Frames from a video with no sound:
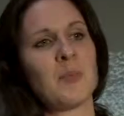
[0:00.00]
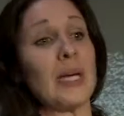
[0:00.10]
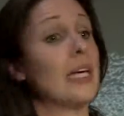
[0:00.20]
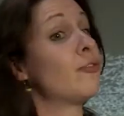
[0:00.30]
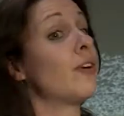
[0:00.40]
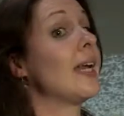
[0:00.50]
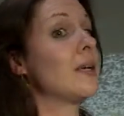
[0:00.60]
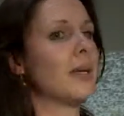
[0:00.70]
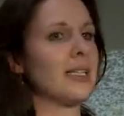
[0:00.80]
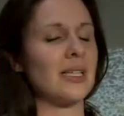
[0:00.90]
But he freely
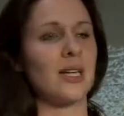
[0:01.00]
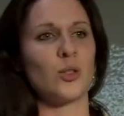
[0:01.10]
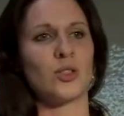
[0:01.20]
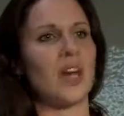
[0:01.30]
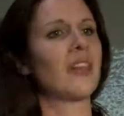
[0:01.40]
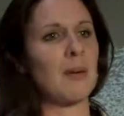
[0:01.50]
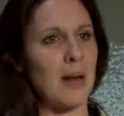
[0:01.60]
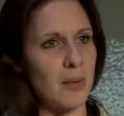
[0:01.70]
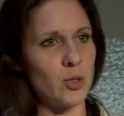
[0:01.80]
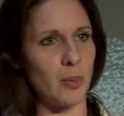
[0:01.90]
admits he knows nothing
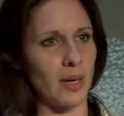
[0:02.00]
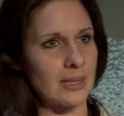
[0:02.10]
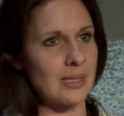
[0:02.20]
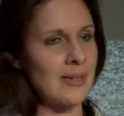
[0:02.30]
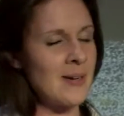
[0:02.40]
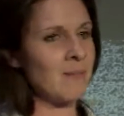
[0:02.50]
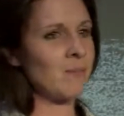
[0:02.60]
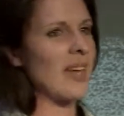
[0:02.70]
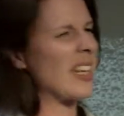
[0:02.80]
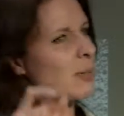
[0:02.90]
about motorbikes.
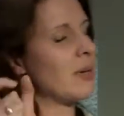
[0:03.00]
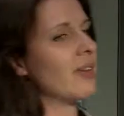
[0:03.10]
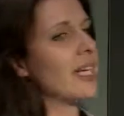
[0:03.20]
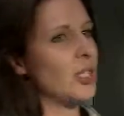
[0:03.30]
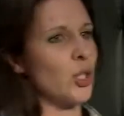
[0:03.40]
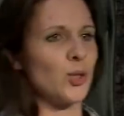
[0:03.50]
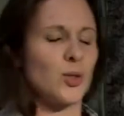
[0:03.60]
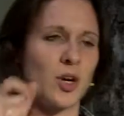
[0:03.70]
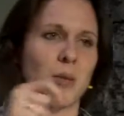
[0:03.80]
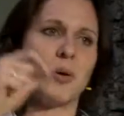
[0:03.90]
And that's a bit of an issue because we're
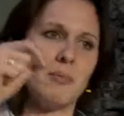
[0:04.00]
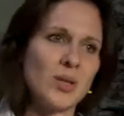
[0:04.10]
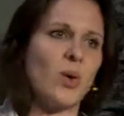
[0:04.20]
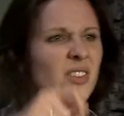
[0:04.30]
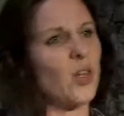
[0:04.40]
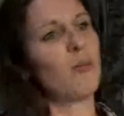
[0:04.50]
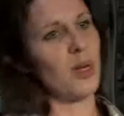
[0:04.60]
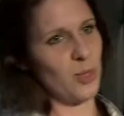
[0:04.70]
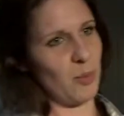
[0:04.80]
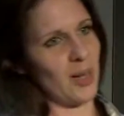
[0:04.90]
trying to put midwives on
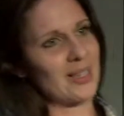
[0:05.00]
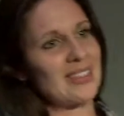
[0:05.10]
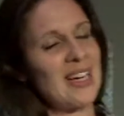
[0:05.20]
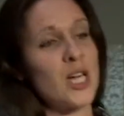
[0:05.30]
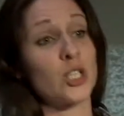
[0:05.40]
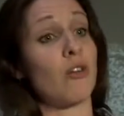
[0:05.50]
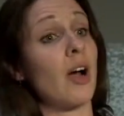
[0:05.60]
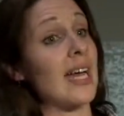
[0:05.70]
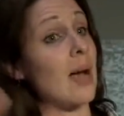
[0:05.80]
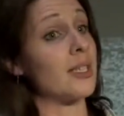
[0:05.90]
motorbikes to
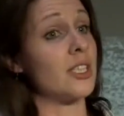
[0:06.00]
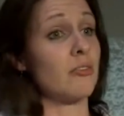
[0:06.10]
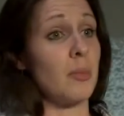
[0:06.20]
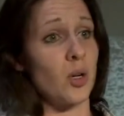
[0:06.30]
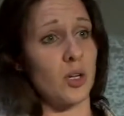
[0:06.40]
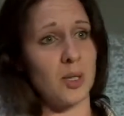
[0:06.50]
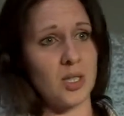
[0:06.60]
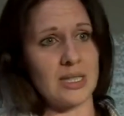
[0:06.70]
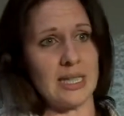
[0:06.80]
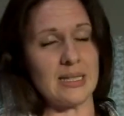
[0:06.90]
ride out into the remote
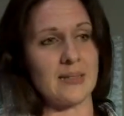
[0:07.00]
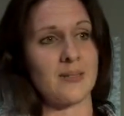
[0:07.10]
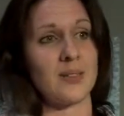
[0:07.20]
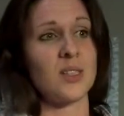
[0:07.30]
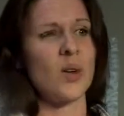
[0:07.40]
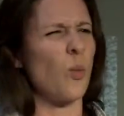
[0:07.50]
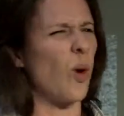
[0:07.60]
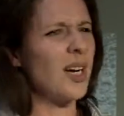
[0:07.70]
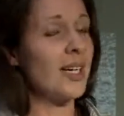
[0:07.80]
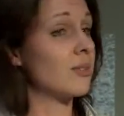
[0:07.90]
communities.
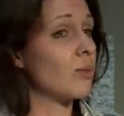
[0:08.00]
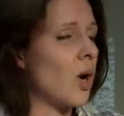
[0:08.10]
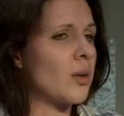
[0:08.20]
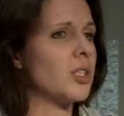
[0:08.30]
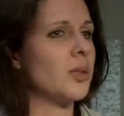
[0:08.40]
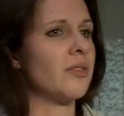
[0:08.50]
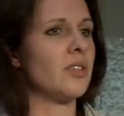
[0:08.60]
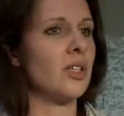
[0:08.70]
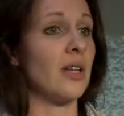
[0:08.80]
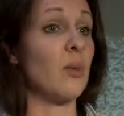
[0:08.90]
Why? Why would you even
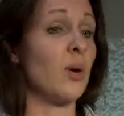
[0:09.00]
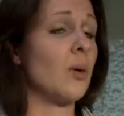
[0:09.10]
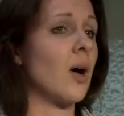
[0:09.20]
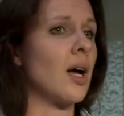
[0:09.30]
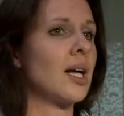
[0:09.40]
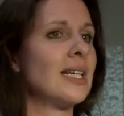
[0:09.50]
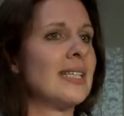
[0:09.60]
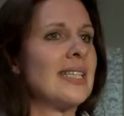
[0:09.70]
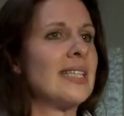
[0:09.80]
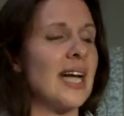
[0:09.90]
do that? Well,
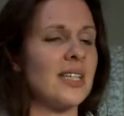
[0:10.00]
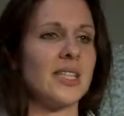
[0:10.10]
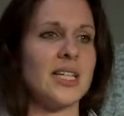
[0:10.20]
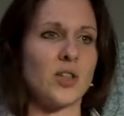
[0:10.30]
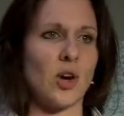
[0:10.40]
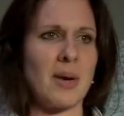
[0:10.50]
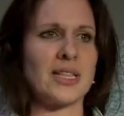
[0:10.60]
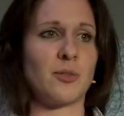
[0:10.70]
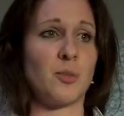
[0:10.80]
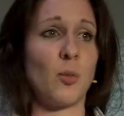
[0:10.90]
Tanzania's got a
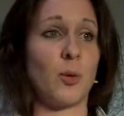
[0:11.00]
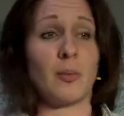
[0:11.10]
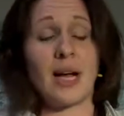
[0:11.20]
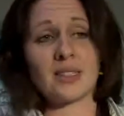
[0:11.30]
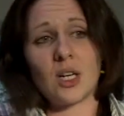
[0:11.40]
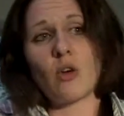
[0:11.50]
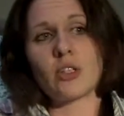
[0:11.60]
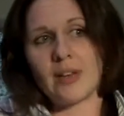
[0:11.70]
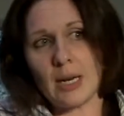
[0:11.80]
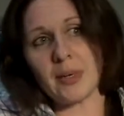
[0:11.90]
massive problem, as a lot of
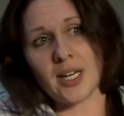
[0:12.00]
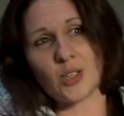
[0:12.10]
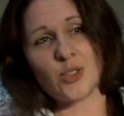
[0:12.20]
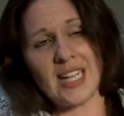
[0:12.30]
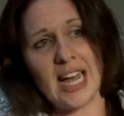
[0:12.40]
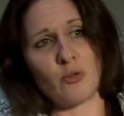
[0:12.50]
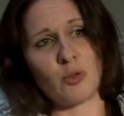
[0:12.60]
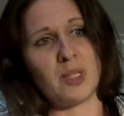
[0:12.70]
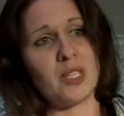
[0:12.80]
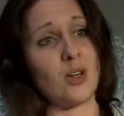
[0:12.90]
developing countries have,
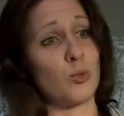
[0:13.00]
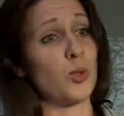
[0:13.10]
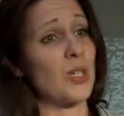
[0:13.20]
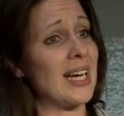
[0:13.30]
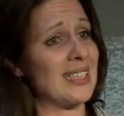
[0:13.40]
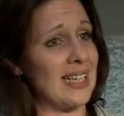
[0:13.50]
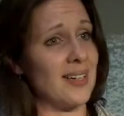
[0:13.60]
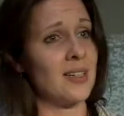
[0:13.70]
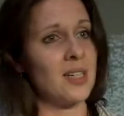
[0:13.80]
with maternal mortality.